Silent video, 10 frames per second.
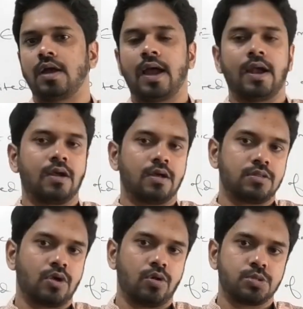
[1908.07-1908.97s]

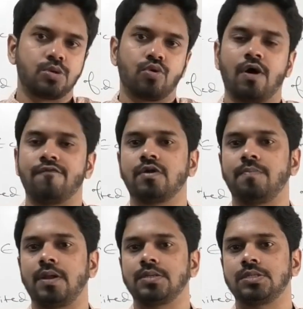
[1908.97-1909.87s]
and they also go after
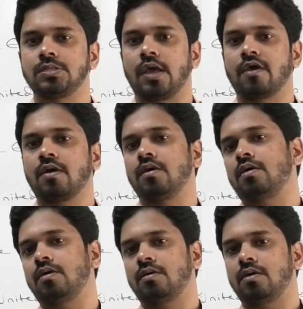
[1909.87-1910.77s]
places like
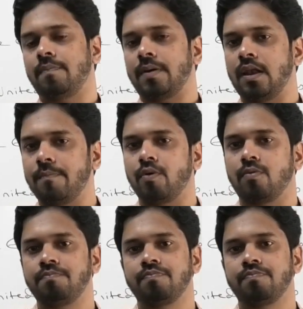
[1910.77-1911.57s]
Aleppo.